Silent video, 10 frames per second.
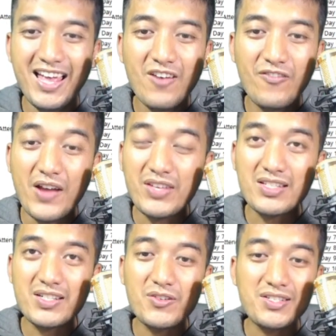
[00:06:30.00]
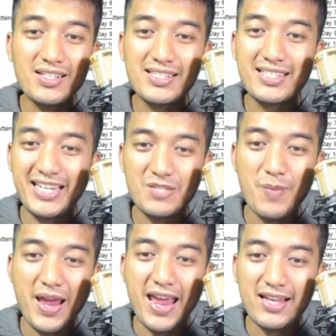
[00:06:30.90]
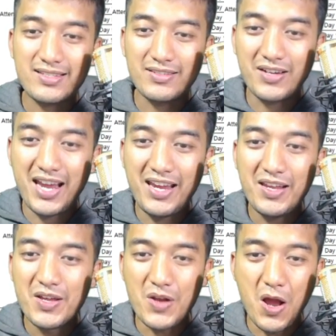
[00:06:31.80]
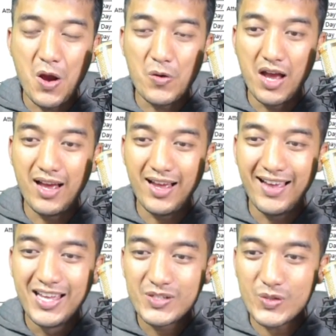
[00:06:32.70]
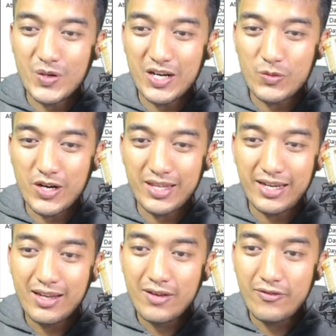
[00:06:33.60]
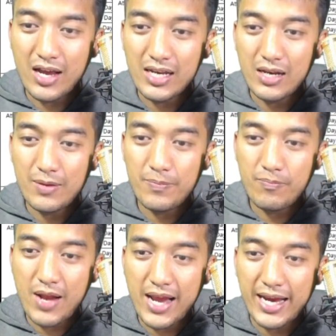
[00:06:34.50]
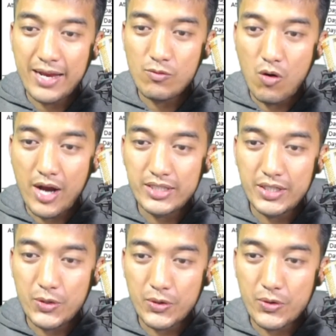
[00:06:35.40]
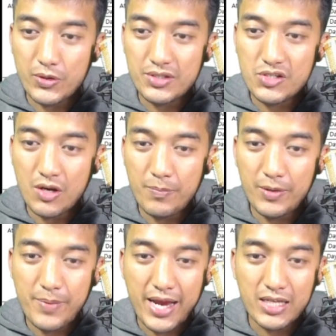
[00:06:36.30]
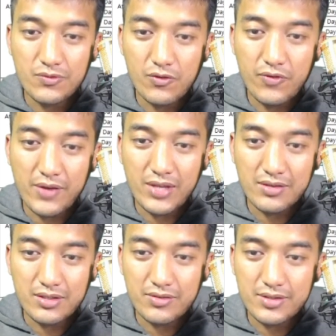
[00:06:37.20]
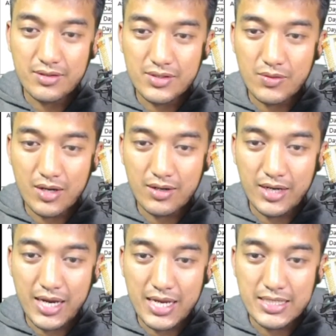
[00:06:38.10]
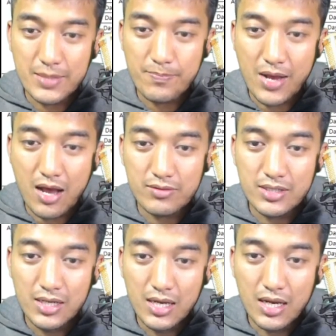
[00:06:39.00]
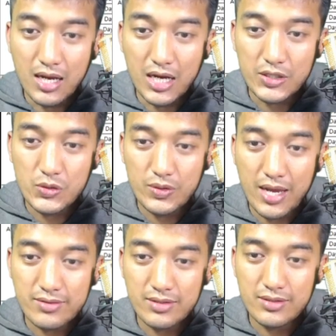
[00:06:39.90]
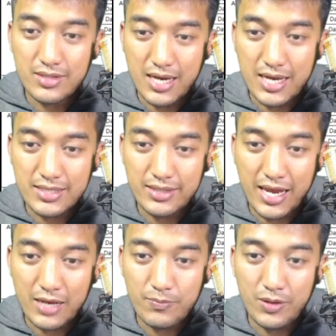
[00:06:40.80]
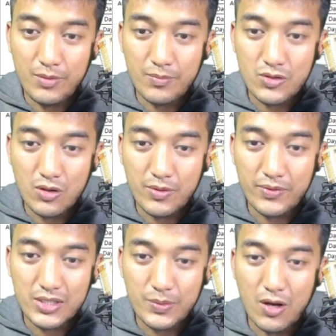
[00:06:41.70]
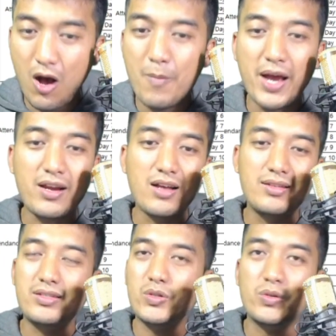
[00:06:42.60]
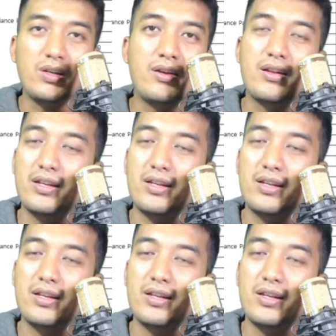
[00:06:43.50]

five thousand crystals, kiss my ass, okay? No, totally not worth it. Finally, Black and White Hero Growth Jumping Package. For five thousand crystals, you are gonna get about Uh, two thousand says and premium Tome of Experience. Oh my god, this is totally not,